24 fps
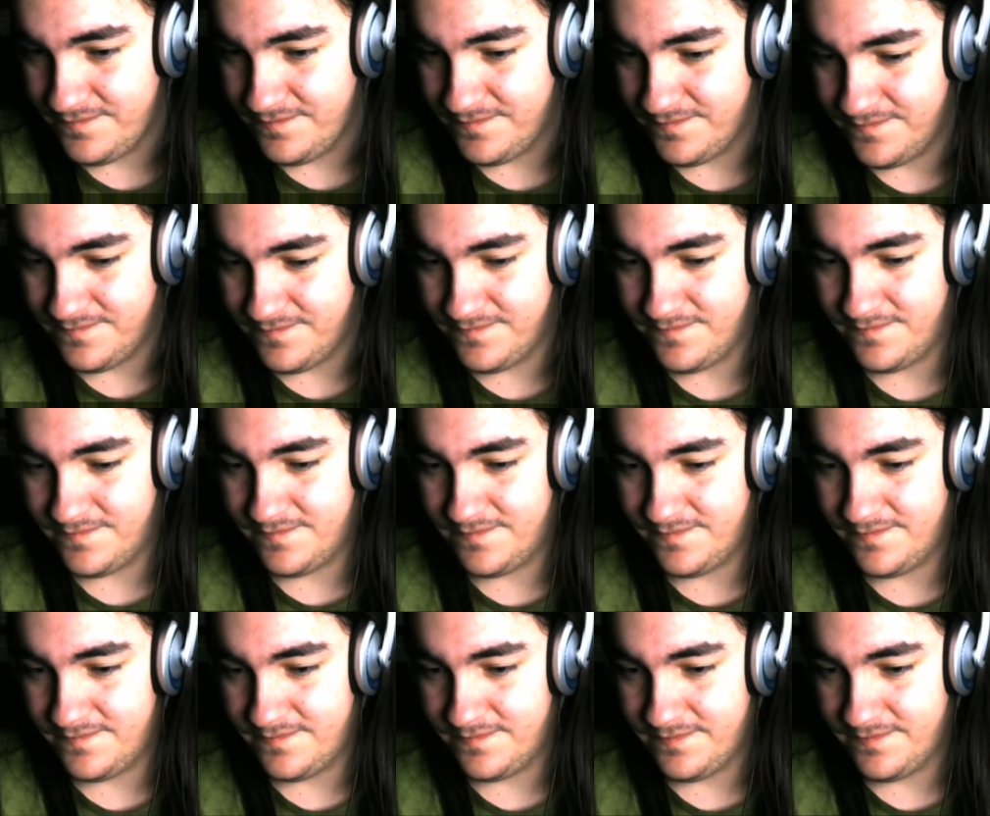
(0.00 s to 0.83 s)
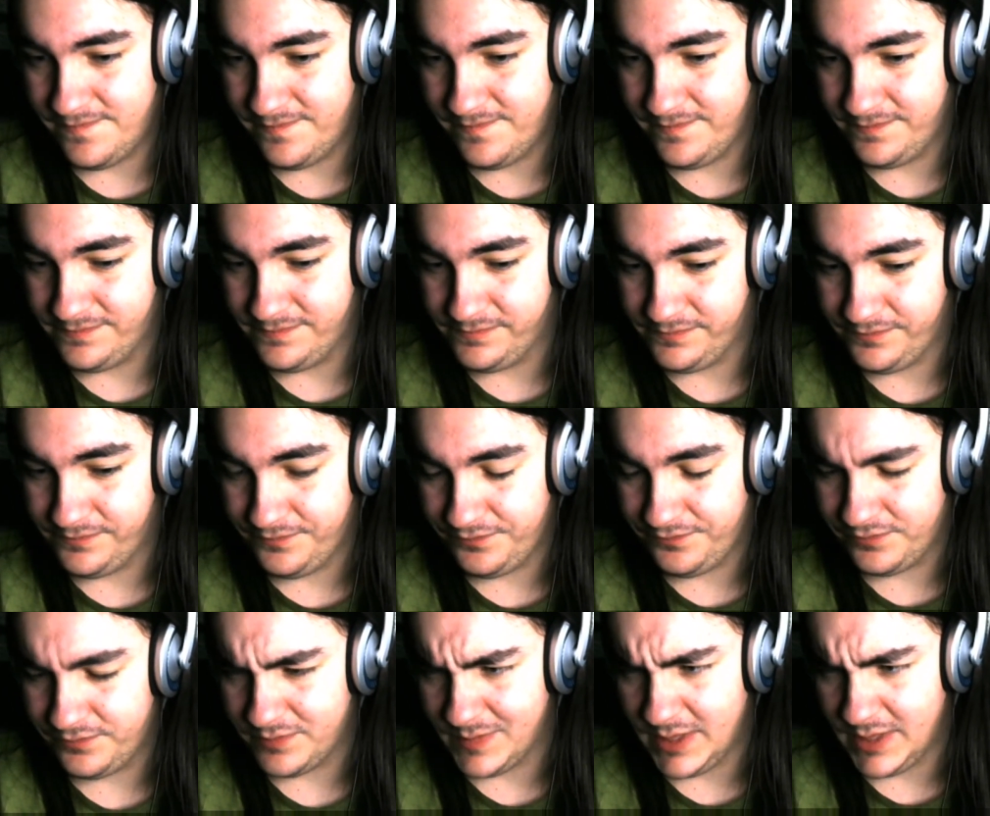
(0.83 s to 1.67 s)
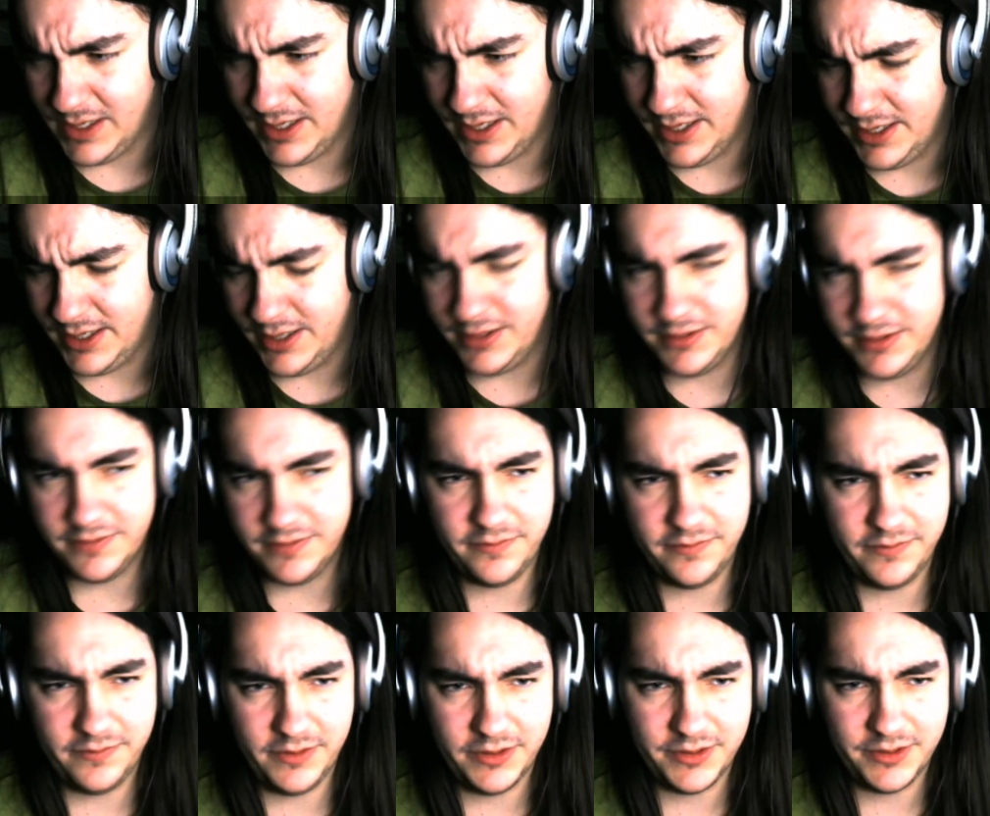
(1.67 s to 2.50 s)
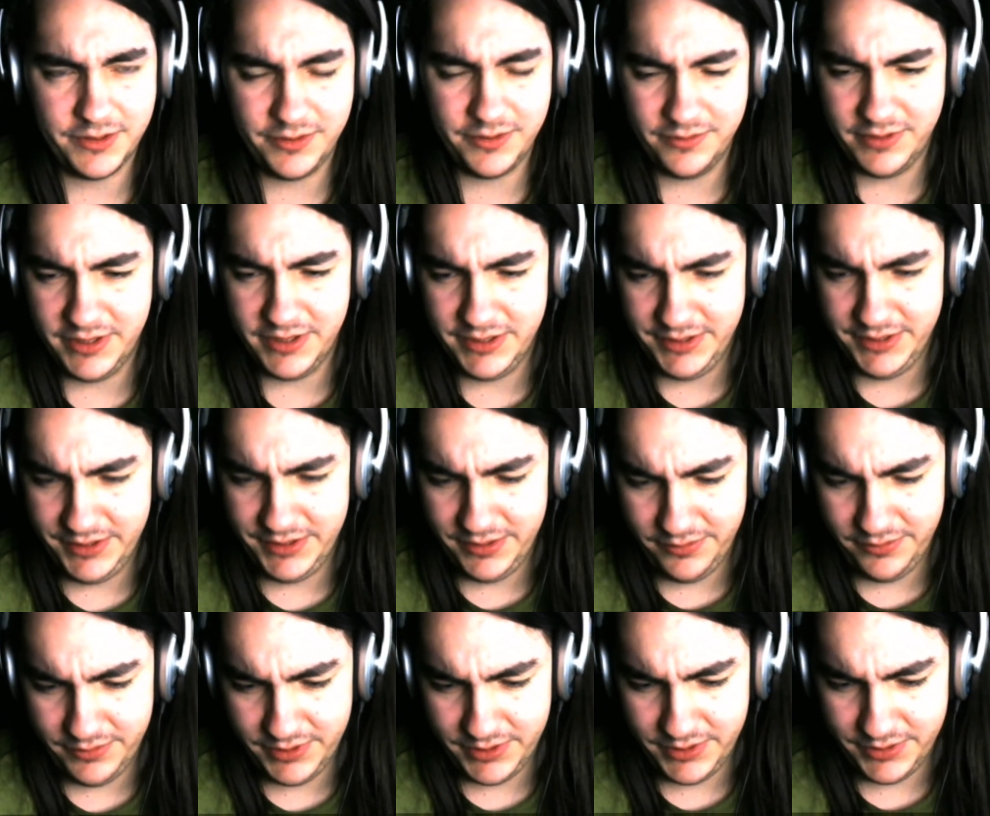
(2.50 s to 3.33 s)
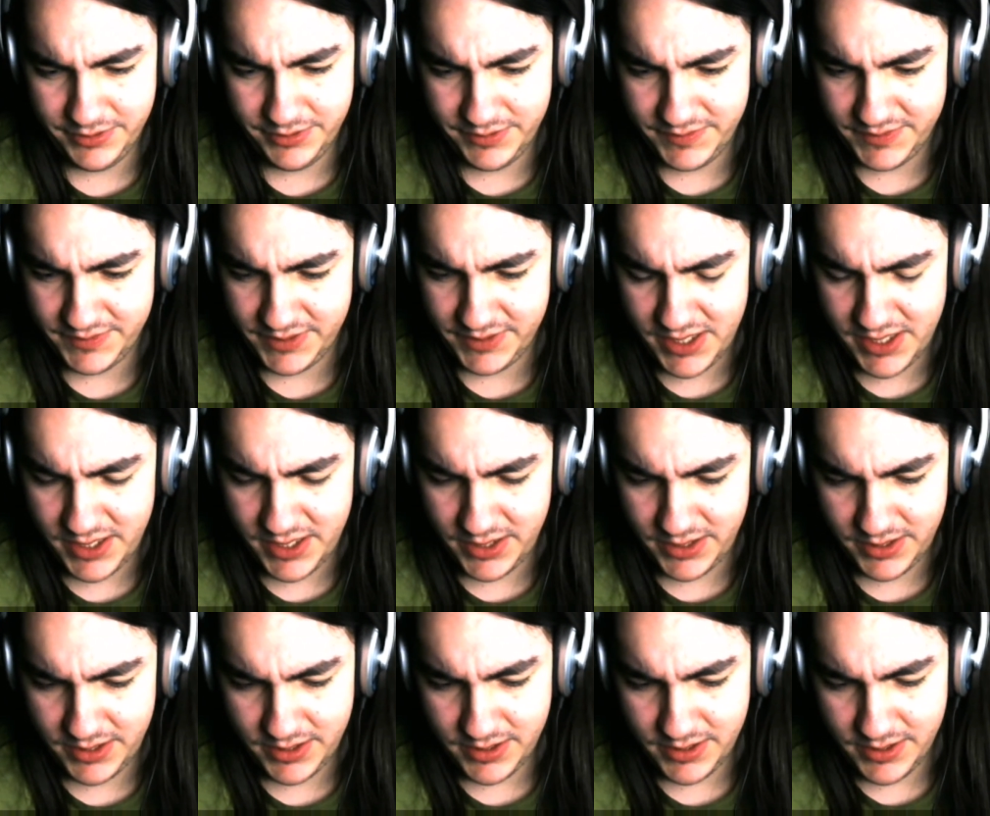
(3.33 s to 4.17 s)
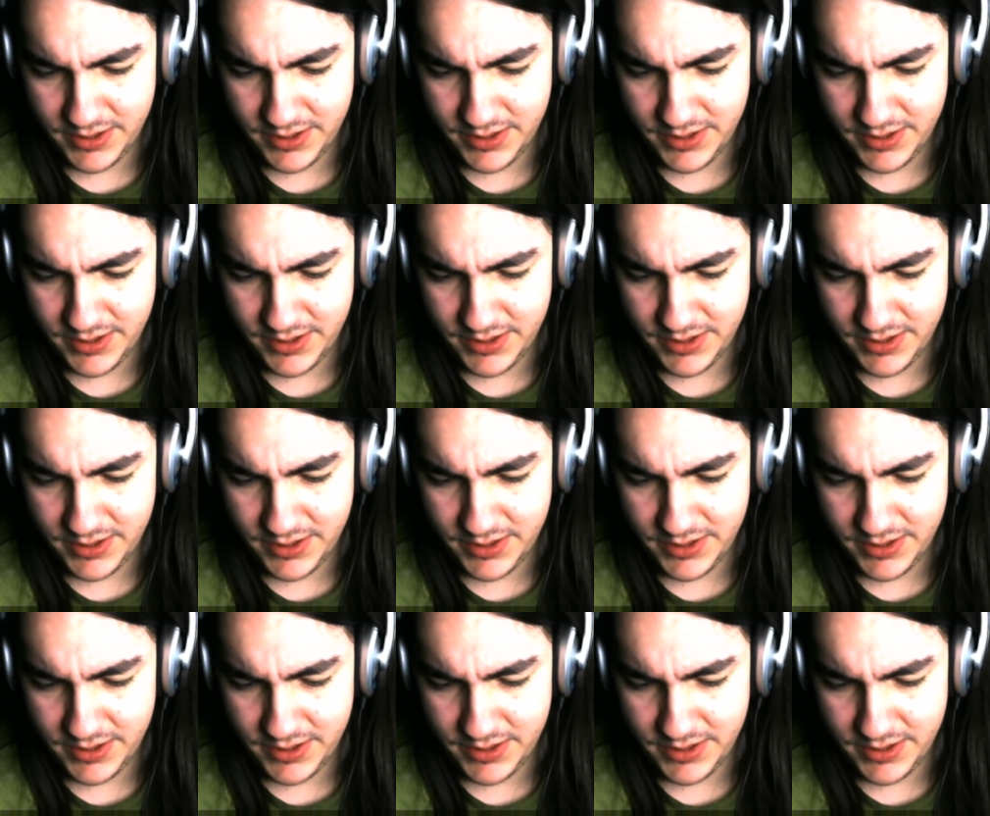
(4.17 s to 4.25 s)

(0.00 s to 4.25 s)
Hmm. How the fuck do I deal with all this cake?